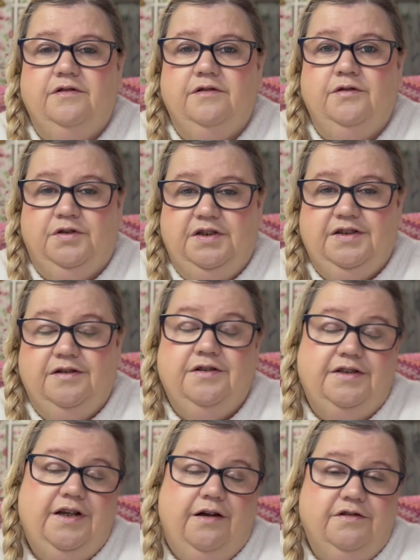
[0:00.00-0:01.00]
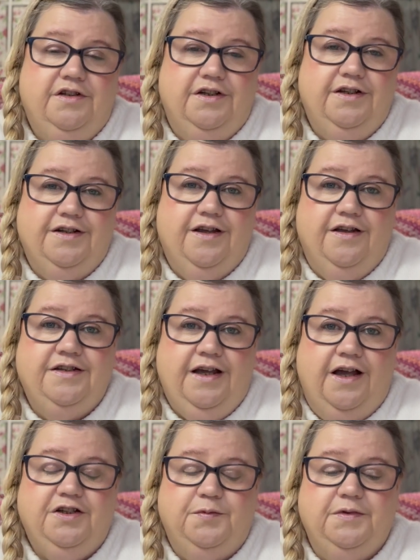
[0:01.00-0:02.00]
nostalgic
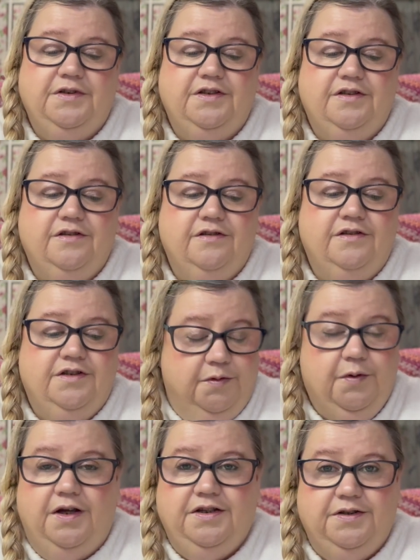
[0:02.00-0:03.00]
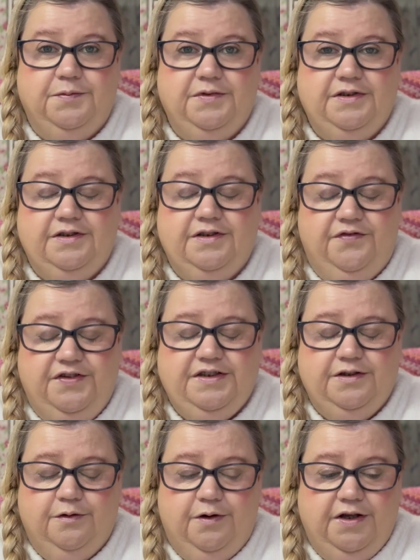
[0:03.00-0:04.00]
attachments to items, to
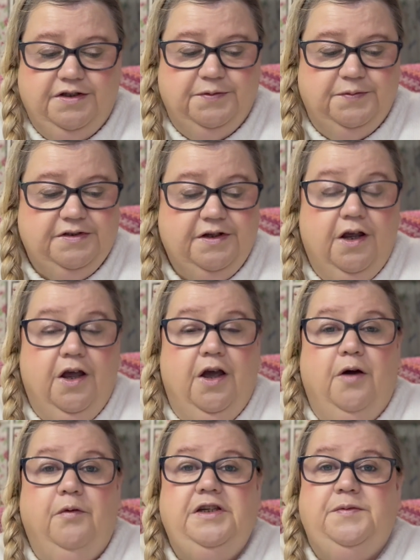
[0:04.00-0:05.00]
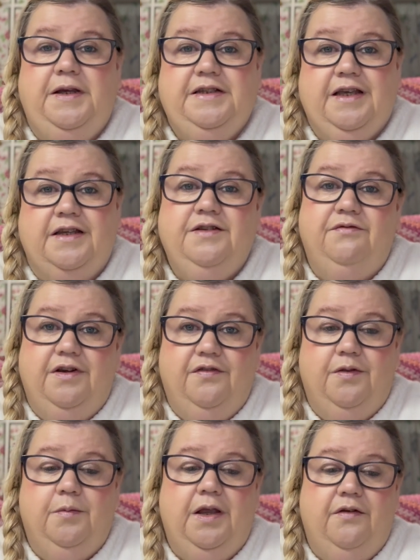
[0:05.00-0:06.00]
physical items, which makes getting rid
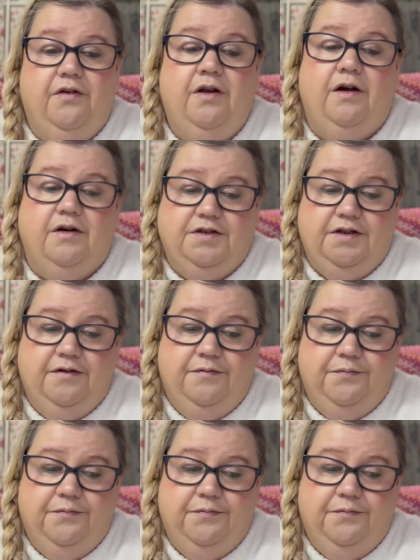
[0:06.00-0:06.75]
of them even harder.